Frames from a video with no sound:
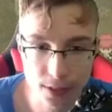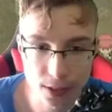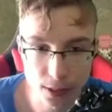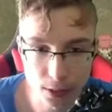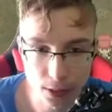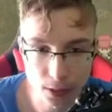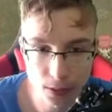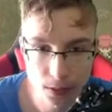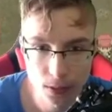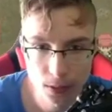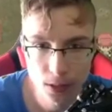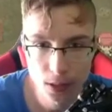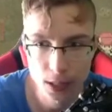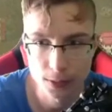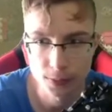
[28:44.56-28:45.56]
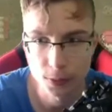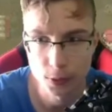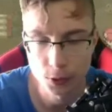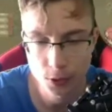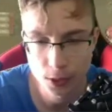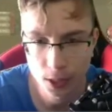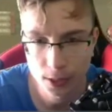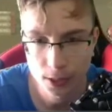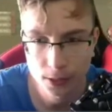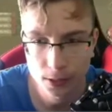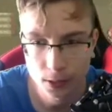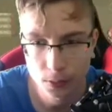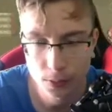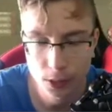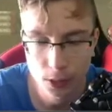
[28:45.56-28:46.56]
center. Unfortunately,
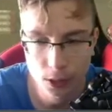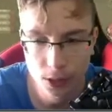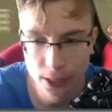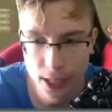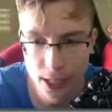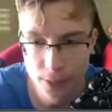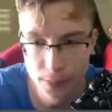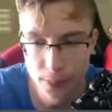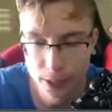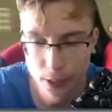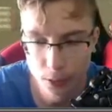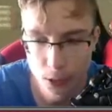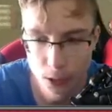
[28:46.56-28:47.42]
so we couldn't get a bigger